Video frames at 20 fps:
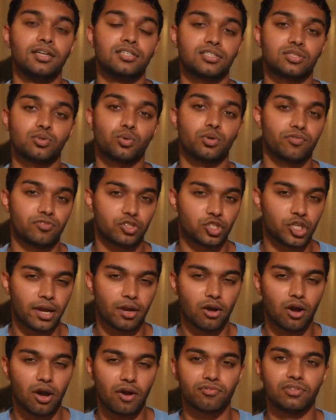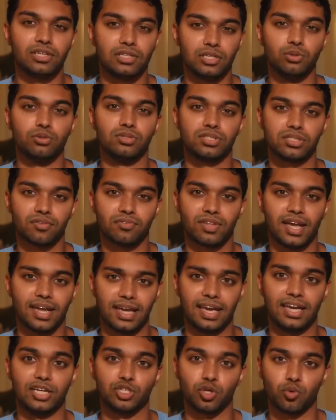to sort of check off the use of
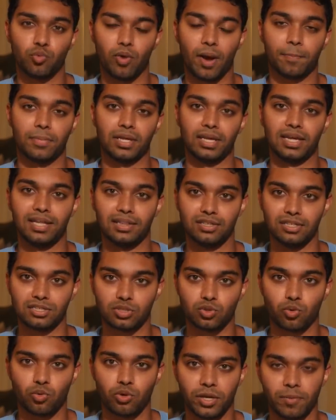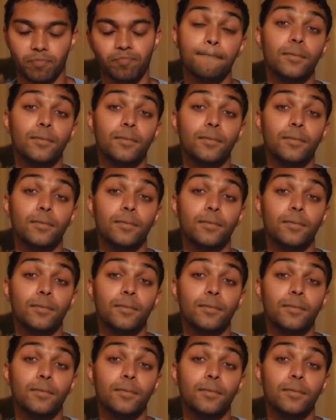that ancient weapon in the story.